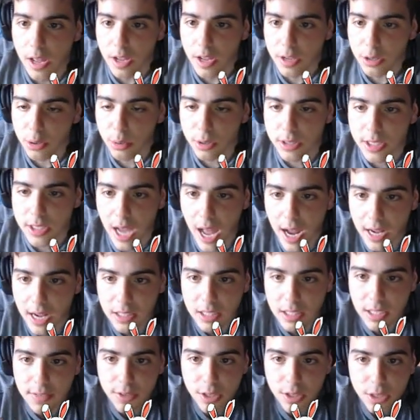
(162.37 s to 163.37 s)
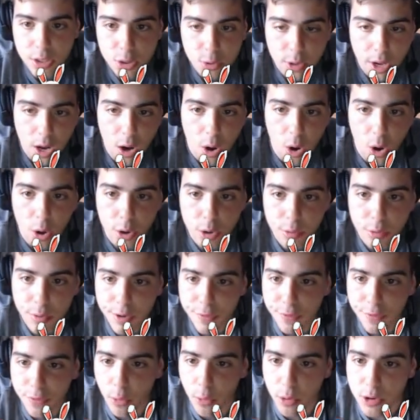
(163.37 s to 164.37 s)
You attack Cleveland, you get all your
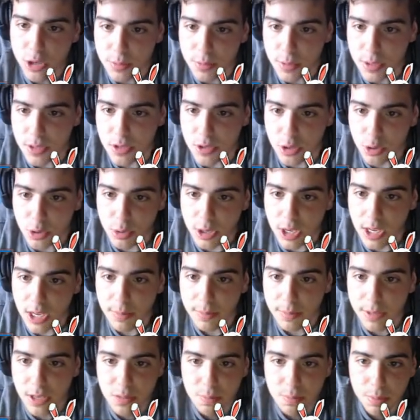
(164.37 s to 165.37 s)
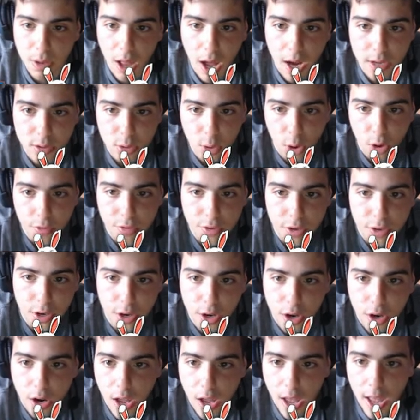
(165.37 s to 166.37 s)
reinforcements. You keep this blocked off
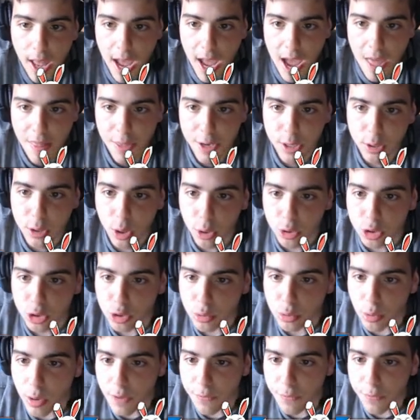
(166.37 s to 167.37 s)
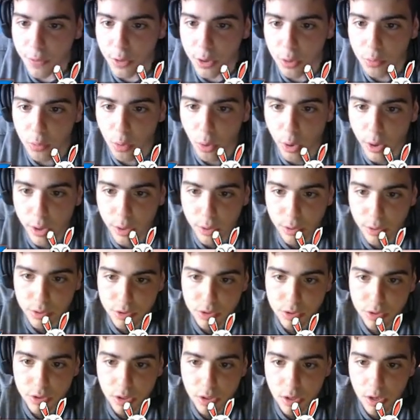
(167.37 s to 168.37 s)
here. And then you go straight for the
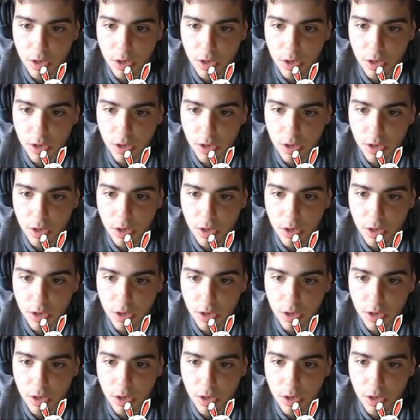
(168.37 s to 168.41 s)
Royals.